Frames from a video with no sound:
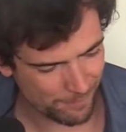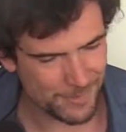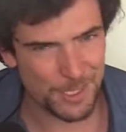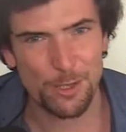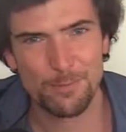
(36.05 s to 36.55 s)

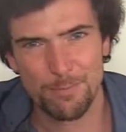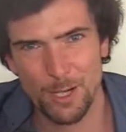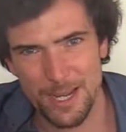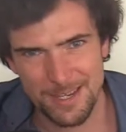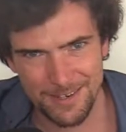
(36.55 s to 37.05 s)
you know,
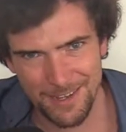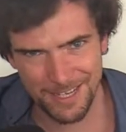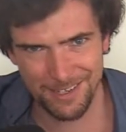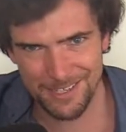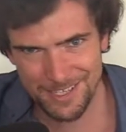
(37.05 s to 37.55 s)
poets
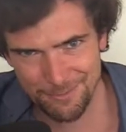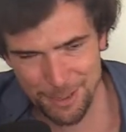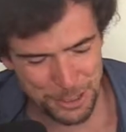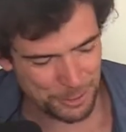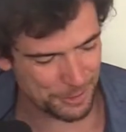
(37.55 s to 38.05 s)
like
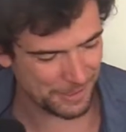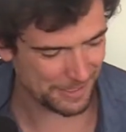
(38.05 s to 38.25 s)
alliteration.